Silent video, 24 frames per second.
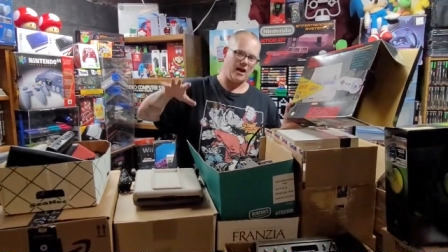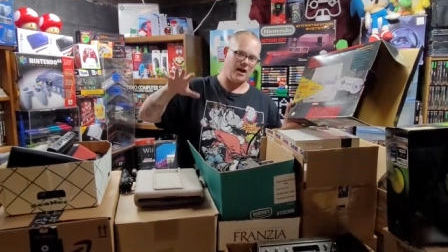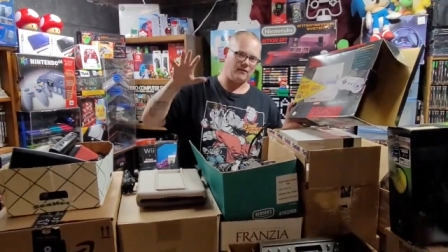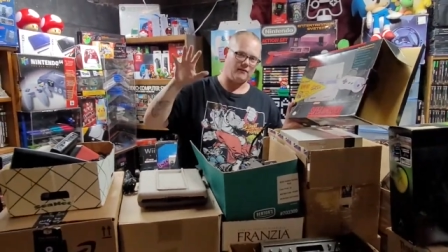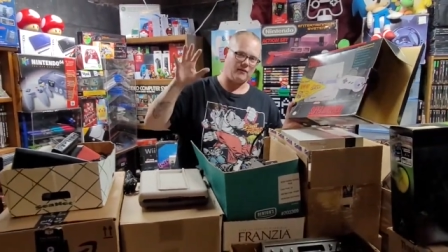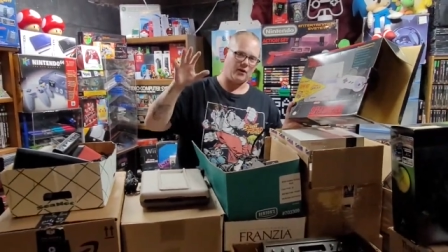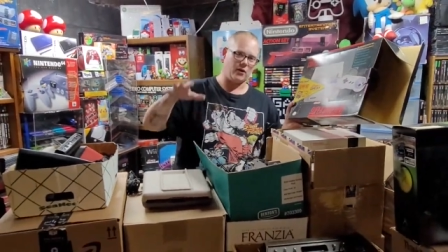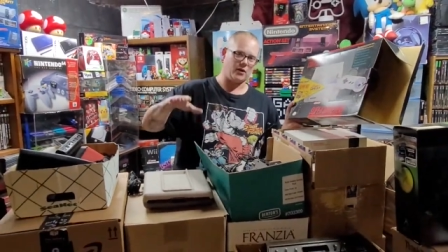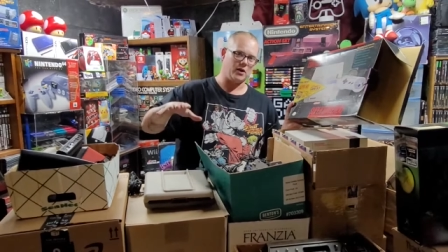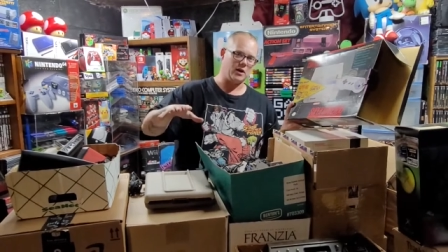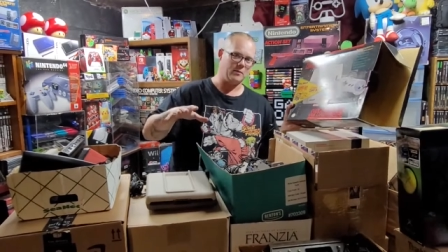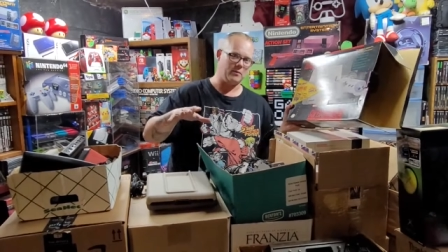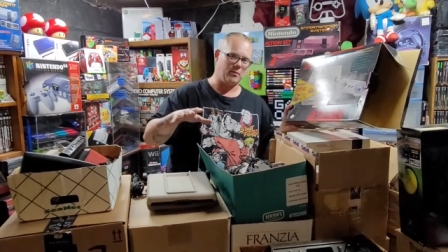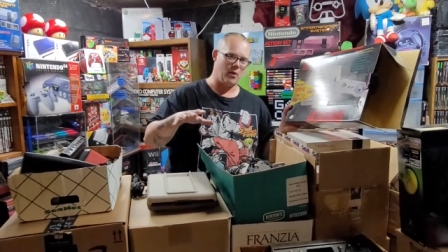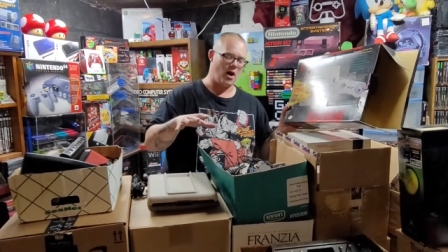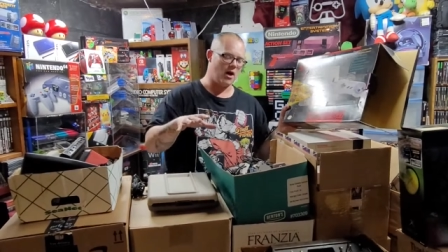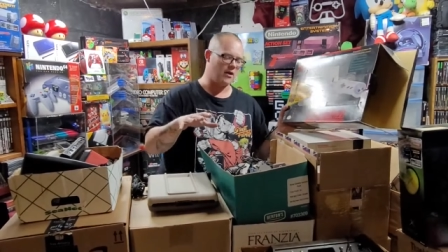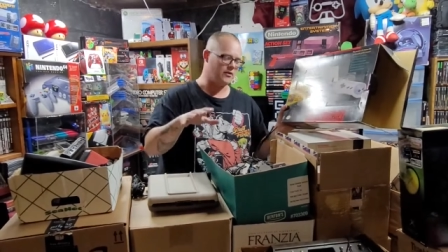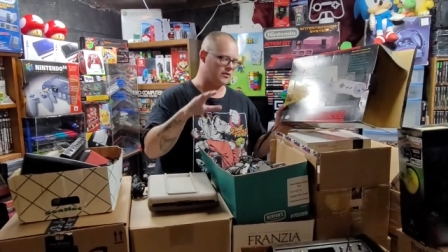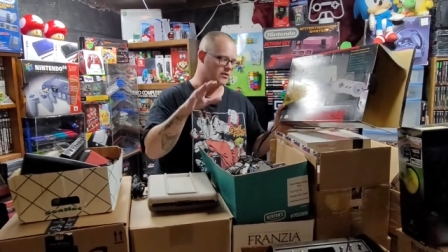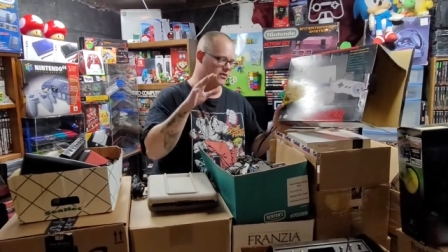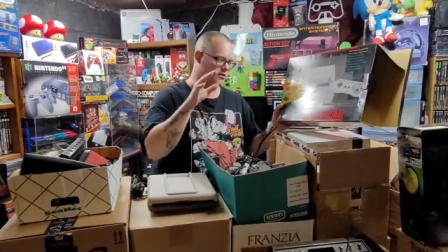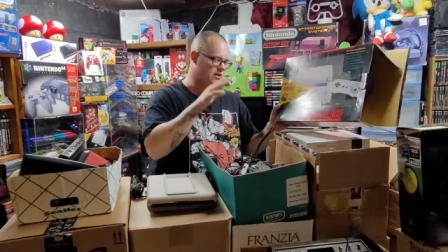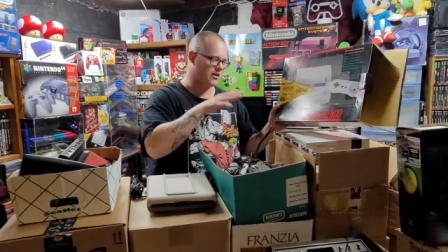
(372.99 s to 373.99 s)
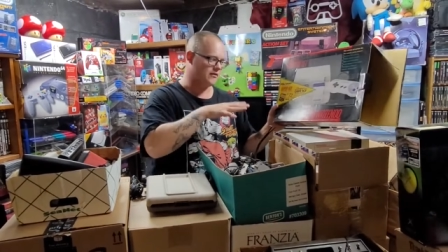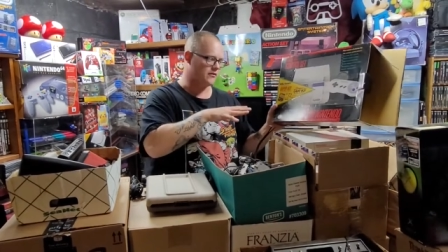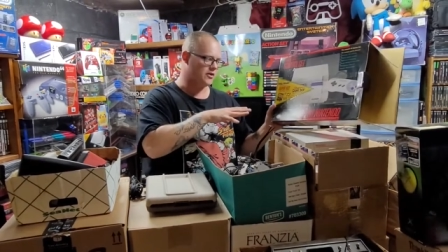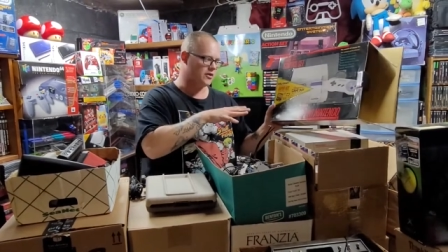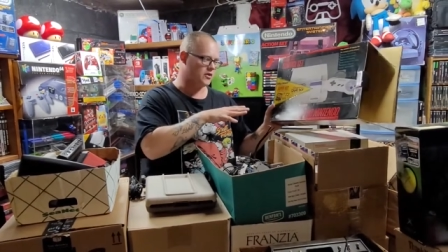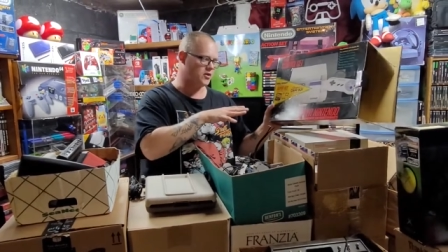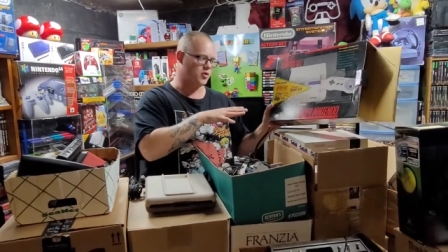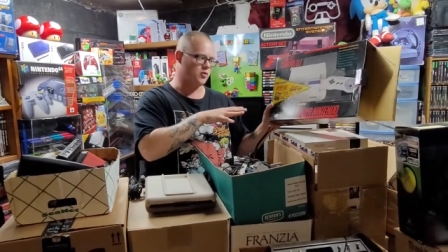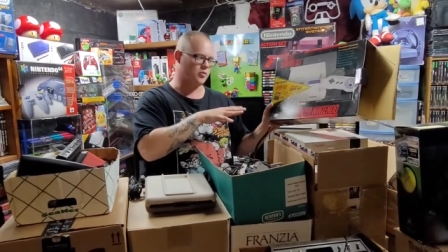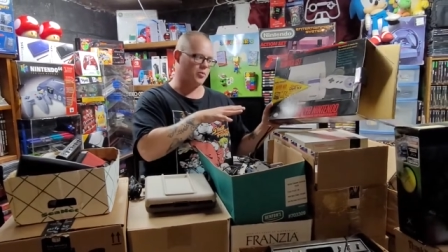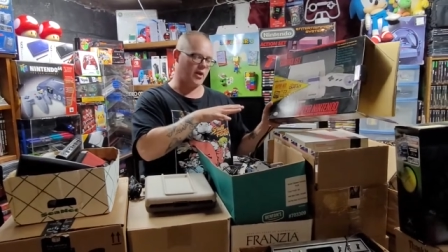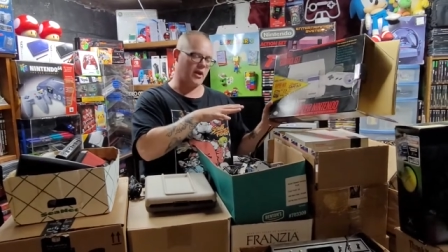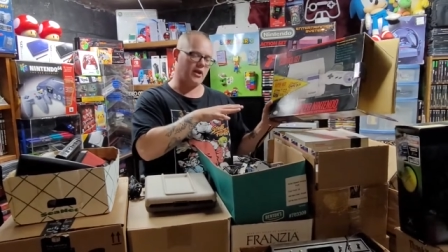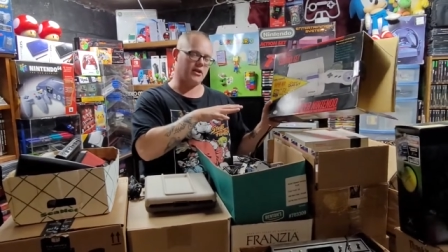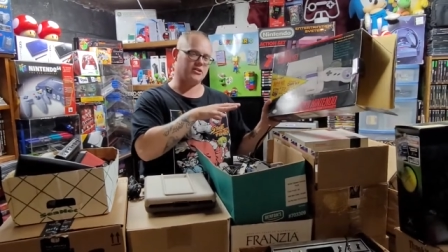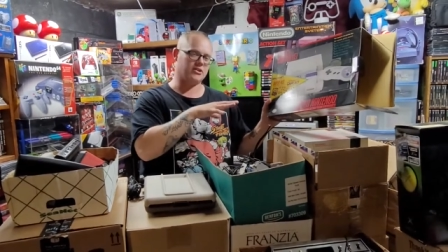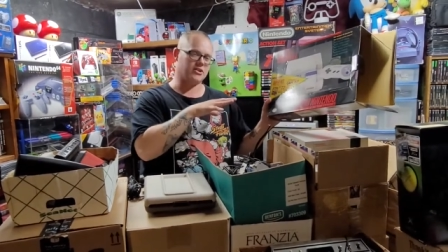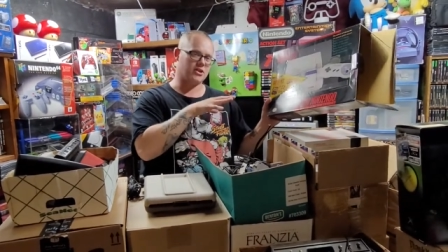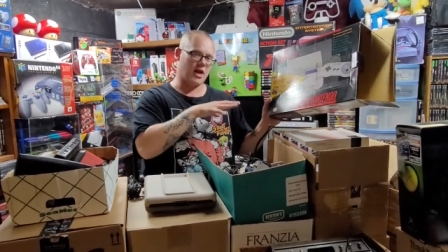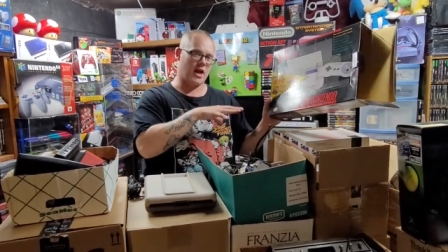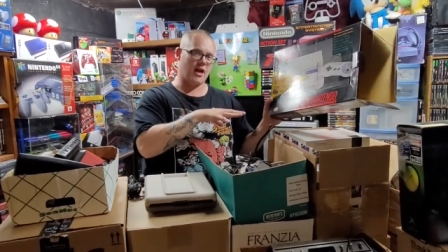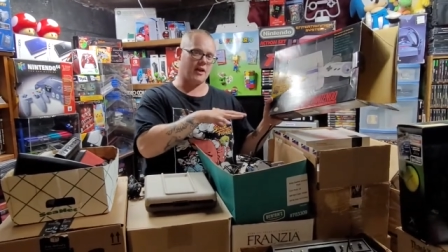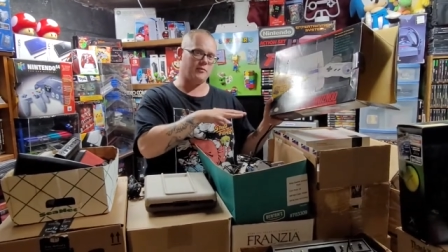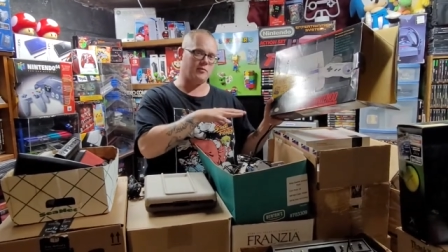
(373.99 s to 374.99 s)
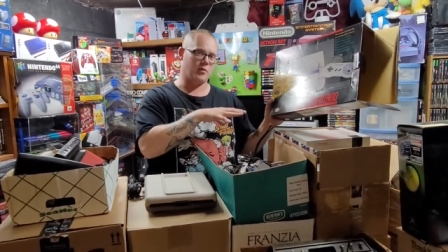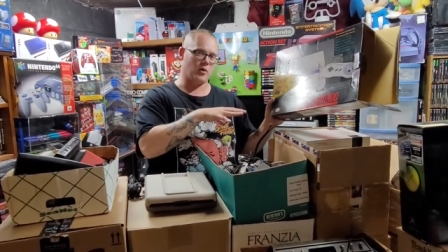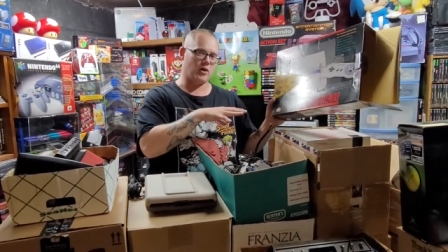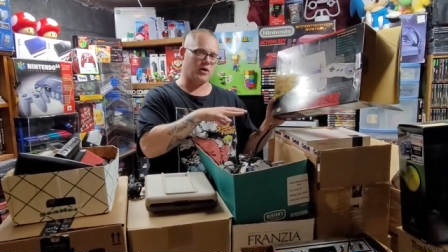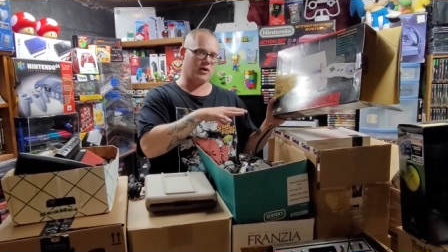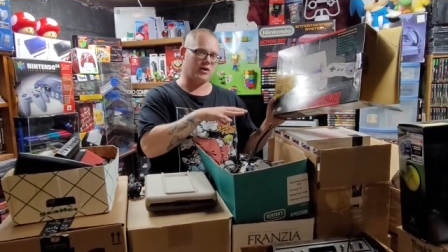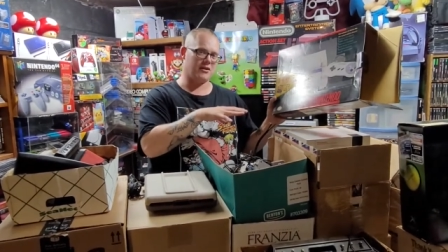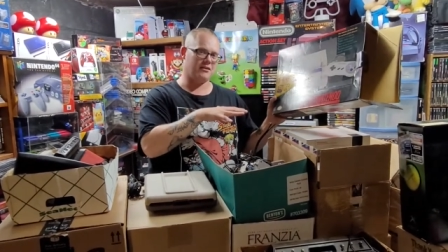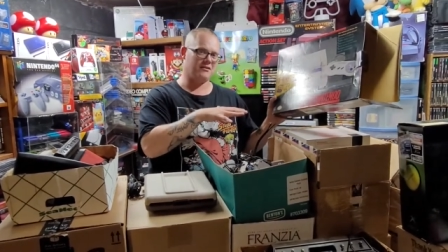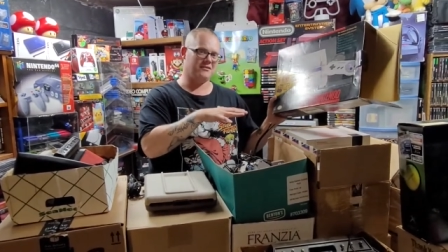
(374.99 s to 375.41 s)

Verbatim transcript: I've already bought the seventy-two page guidebook